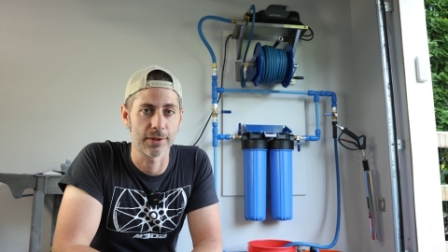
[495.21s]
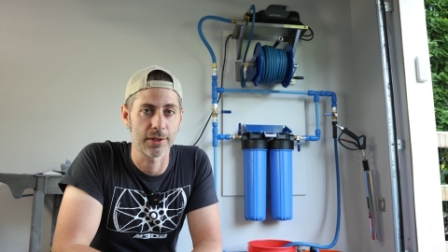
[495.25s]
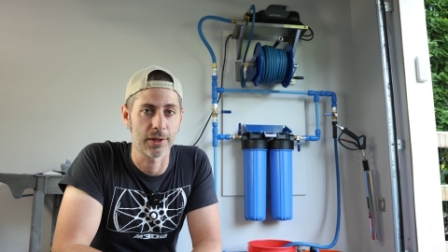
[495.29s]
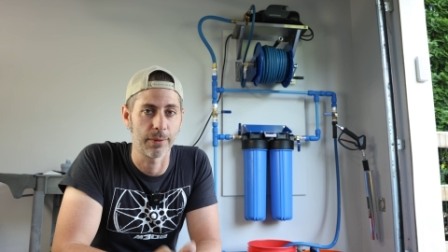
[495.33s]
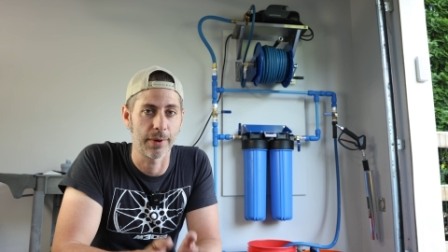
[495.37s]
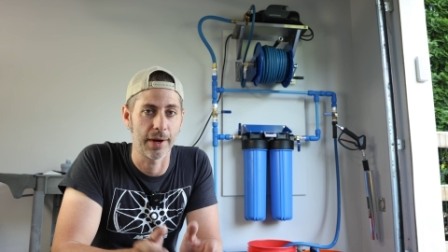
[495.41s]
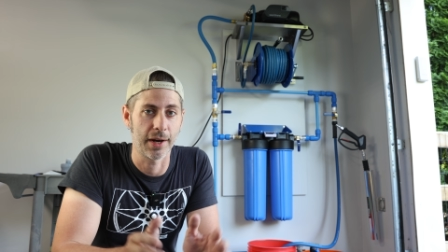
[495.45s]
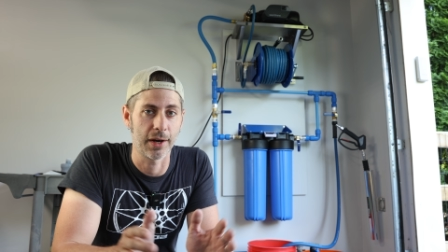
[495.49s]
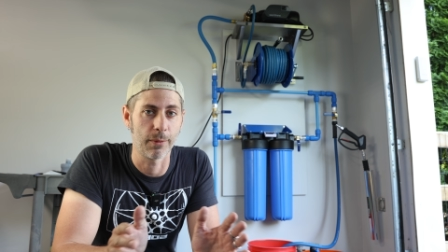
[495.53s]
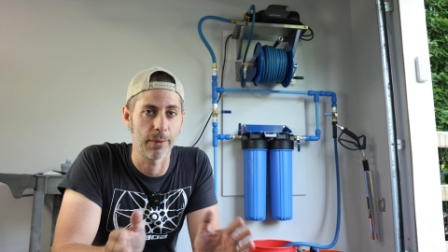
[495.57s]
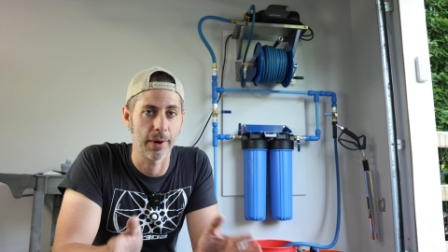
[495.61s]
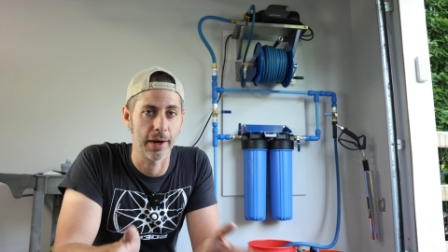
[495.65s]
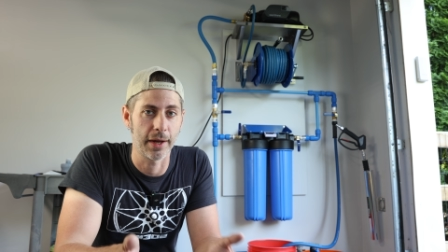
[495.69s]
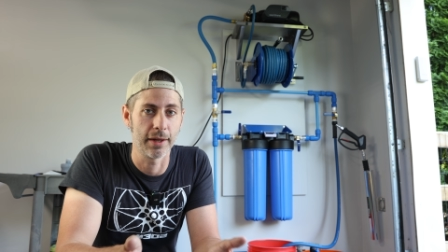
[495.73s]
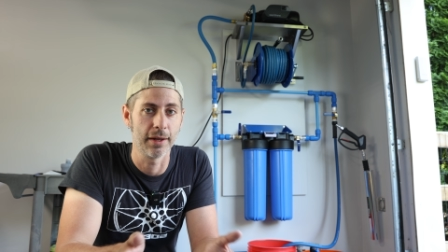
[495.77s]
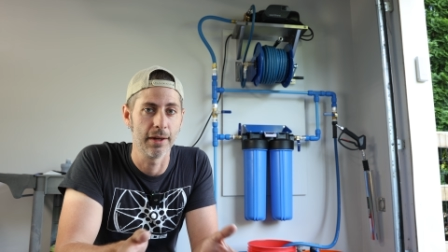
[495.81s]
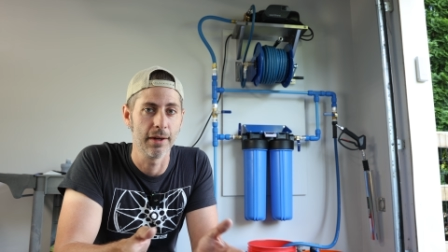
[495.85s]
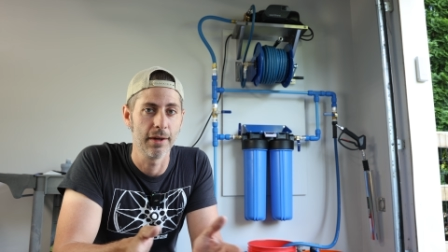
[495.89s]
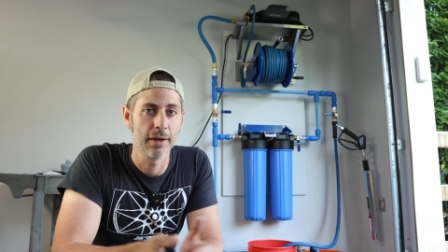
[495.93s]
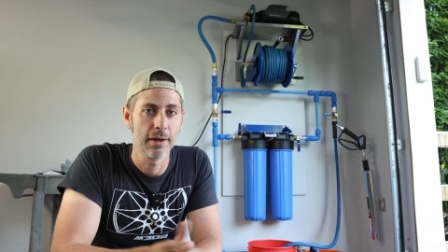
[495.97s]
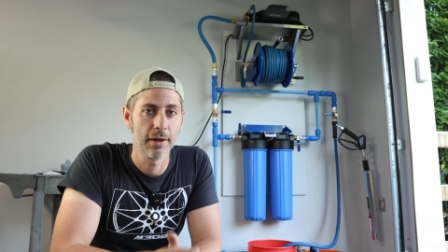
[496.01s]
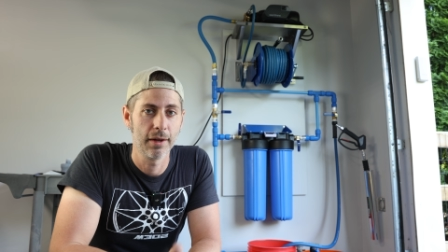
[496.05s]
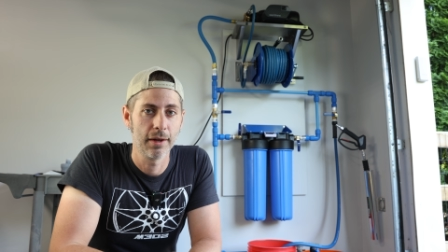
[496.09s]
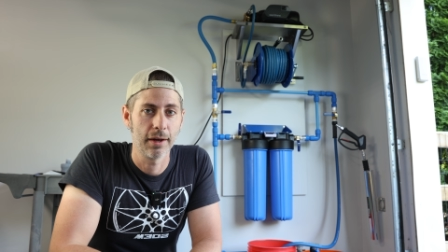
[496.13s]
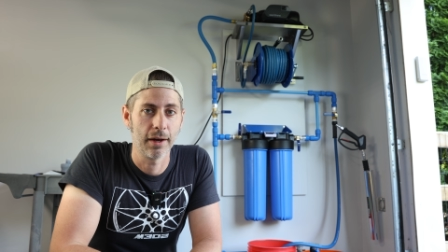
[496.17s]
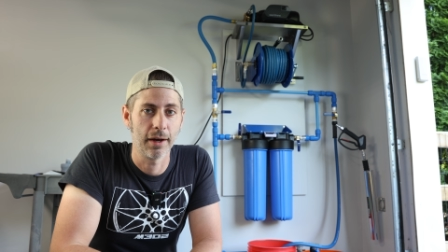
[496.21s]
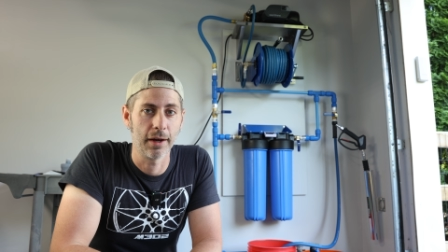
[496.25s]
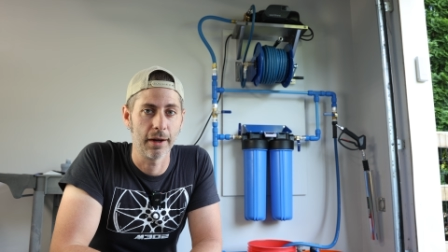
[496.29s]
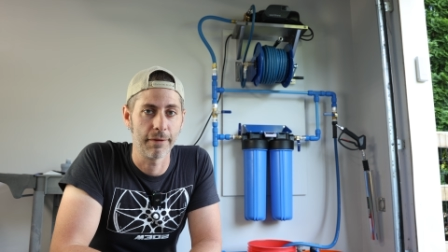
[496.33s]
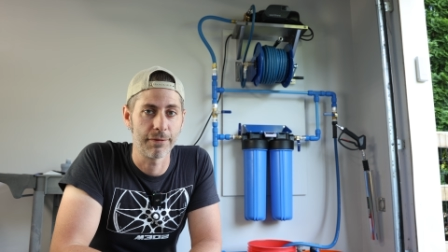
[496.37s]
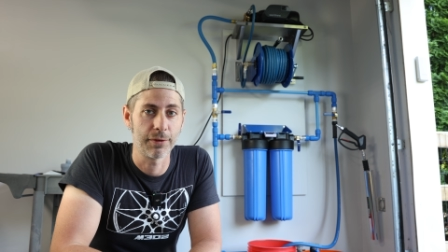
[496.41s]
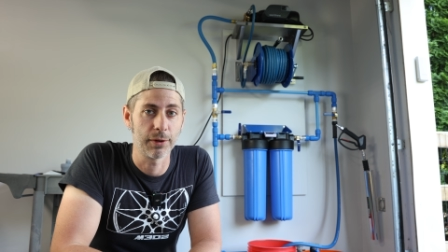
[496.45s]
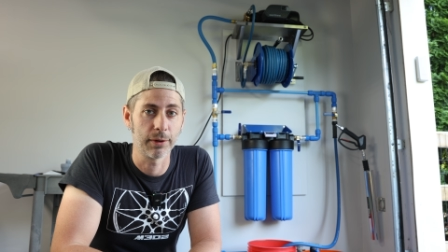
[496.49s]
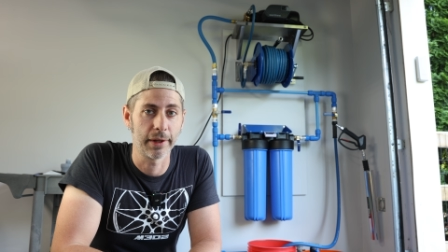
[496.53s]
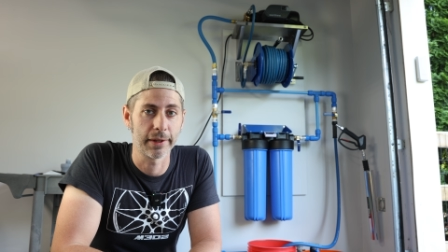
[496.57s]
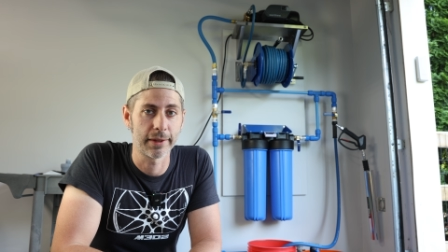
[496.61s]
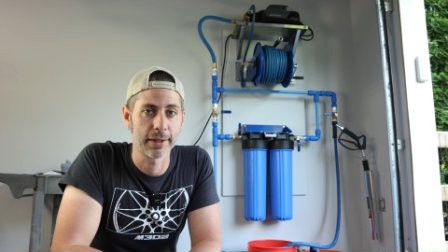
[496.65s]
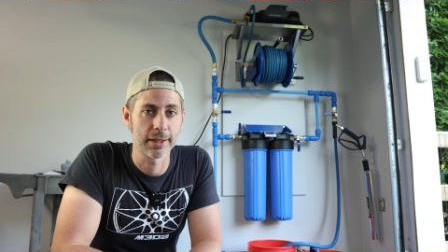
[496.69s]
So anyway,
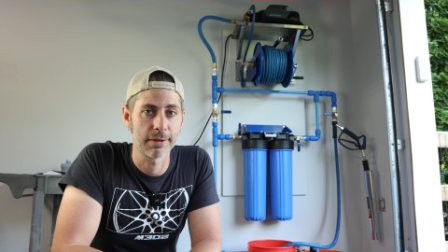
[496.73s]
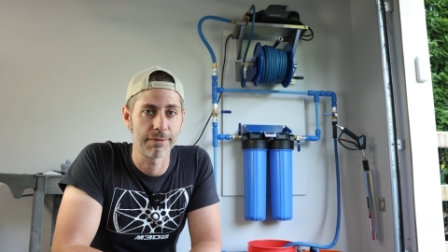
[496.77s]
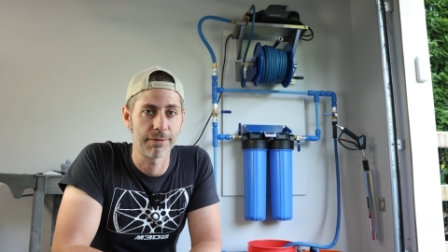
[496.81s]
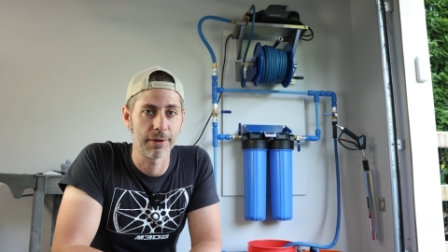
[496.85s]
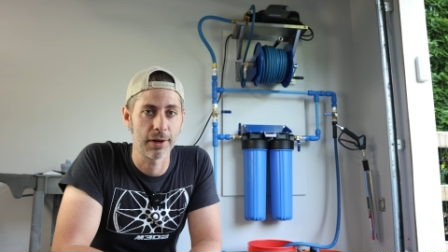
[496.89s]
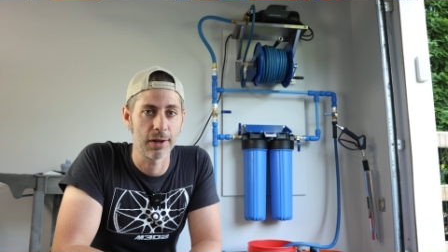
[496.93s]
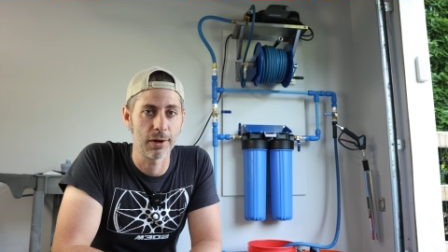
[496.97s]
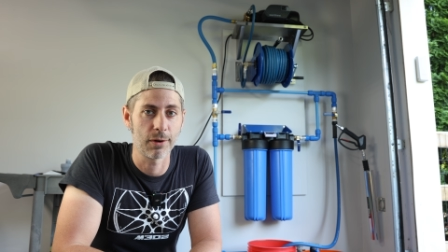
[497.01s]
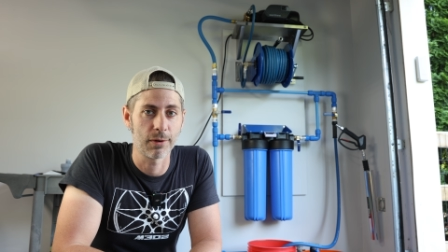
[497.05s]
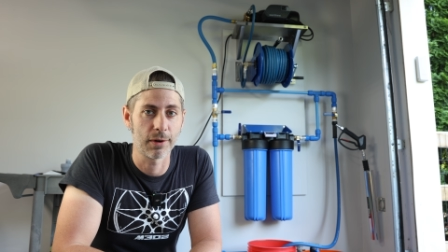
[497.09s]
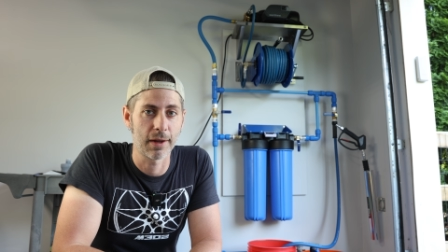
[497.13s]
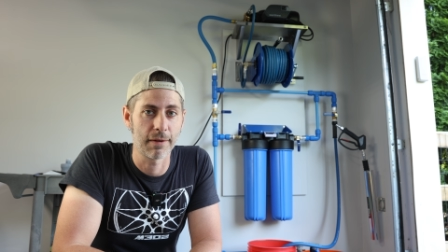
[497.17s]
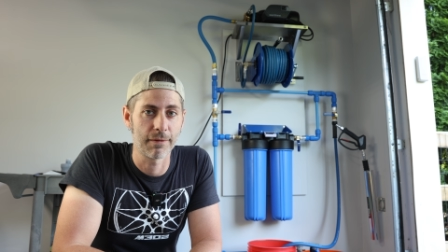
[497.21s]
if you like this video,